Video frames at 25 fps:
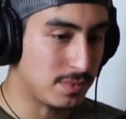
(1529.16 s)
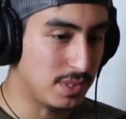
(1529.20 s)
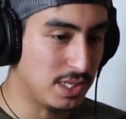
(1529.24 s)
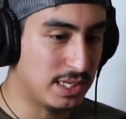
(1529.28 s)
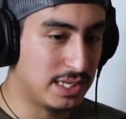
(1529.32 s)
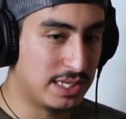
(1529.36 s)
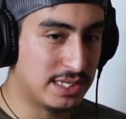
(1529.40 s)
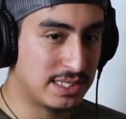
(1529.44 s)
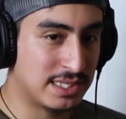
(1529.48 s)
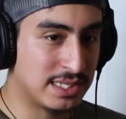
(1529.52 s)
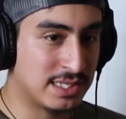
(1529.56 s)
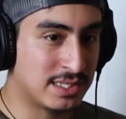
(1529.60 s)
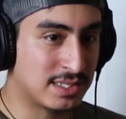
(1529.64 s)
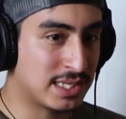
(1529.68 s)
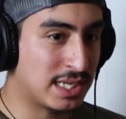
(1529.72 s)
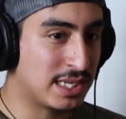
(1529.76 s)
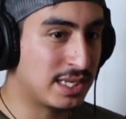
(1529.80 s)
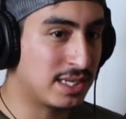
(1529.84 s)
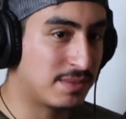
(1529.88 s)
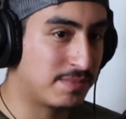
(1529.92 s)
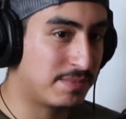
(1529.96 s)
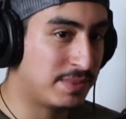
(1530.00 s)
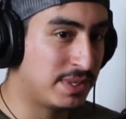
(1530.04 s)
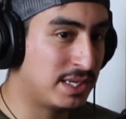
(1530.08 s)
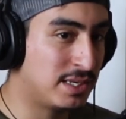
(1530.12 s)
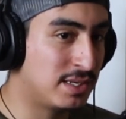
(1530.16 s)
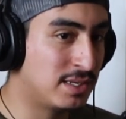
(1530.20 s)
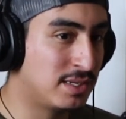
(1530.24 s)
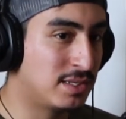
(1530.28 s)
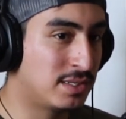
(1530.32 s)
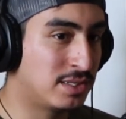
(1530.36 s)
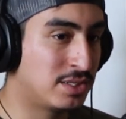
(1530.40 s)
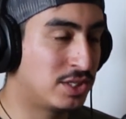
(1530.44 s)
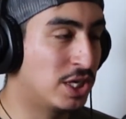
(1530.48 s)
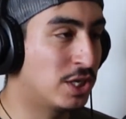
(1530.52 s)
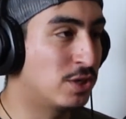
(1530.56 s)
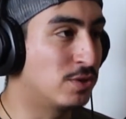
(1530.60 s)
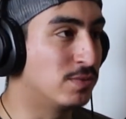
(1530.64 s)
it's like being a
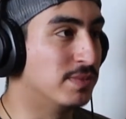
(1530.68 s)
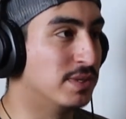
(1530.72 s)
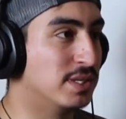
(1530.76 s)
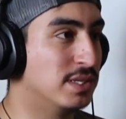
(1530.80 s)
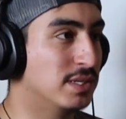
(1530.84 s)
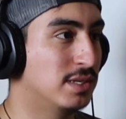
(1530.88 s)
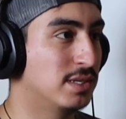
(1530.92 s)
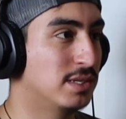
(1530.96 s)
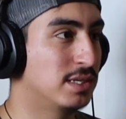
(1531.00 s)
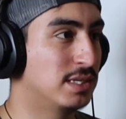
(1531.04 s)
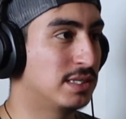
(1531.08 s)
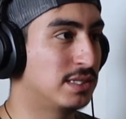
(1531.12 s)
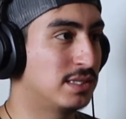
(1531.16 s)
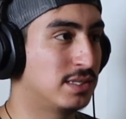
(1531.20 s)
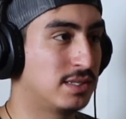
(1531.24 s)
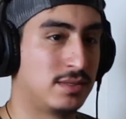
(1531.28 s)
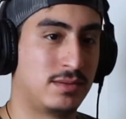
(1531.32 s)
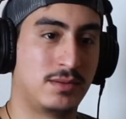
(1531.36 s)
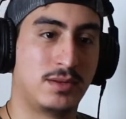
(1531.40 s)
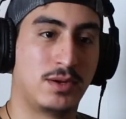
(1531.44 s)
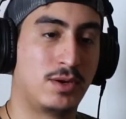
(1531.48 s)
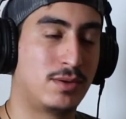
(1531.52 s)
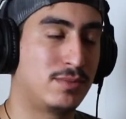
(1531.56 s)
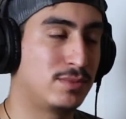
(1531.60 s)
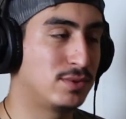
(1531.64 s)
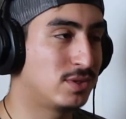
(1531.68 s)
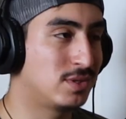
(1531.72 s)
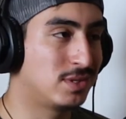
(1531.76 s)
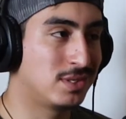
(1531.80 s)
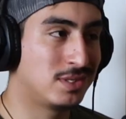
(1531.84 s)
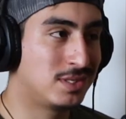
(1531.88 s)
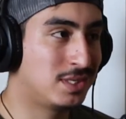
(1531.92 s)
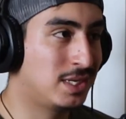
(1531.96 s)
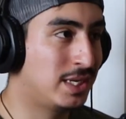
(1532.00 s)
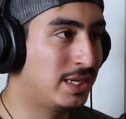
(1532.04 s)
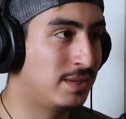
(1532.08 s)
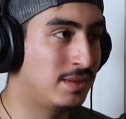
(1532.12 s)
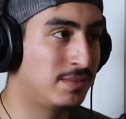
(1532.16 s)
gentleman. It's almost the
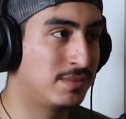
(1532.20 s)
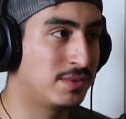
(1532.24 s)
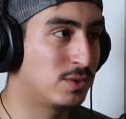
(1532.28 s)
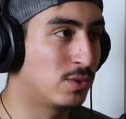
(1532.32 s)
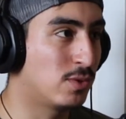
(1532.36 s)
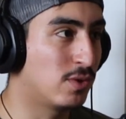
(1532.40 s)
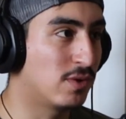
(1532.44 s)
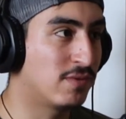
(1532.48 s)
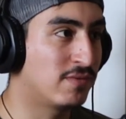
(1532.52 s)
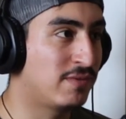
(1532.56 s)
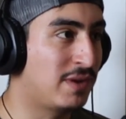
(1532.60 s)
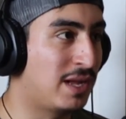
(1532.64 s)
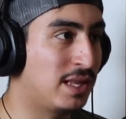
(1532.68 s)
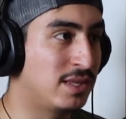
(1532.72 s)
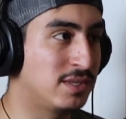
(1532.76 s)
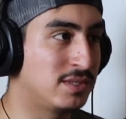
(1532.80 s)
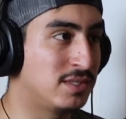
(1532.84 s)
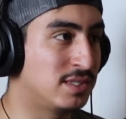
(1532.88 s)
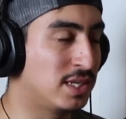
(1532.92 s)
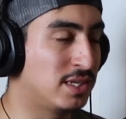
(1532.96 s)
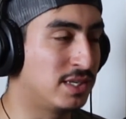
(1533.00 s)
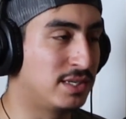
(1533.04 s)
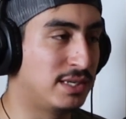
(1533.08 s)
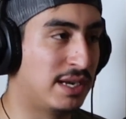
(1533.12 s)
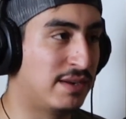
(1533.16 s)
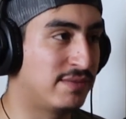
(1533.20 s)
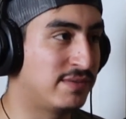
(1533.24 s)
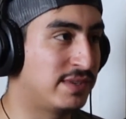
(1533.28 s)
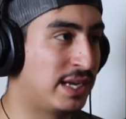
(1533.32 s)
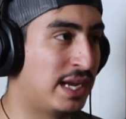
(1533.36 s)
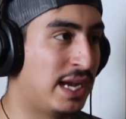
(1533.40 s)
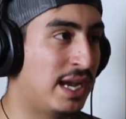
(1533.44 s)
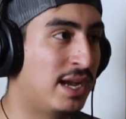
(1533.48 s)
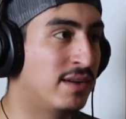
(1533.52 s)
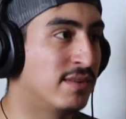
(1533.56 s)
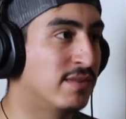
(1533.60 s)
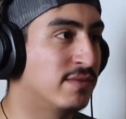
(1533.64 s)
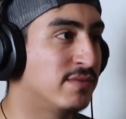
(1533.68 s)
same core values that you have to
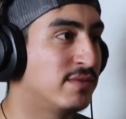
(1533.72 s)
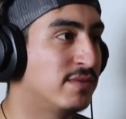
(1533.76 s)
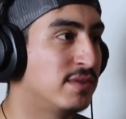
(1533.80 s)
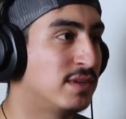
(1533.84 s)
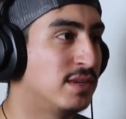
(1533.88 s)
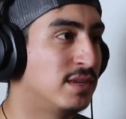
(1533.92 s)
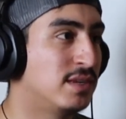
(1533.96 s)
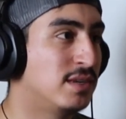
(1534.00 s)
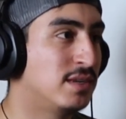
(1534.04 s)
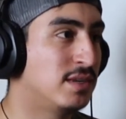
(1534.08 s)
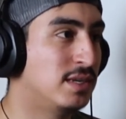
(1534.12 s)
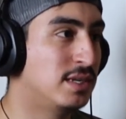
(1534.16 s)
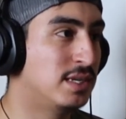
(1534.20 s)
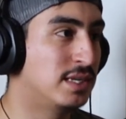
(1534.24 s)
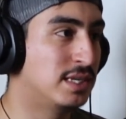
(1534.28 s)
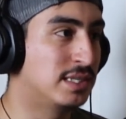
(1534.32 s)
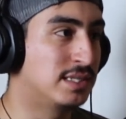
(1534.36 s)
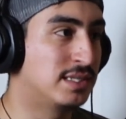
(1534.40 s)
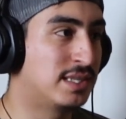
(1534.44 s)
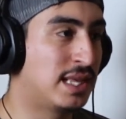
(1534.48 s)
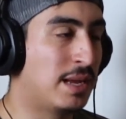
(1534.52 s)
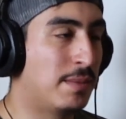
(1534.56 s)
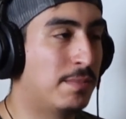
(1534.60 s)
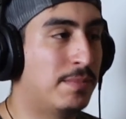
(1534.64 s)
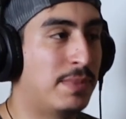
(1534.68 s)
have. It's that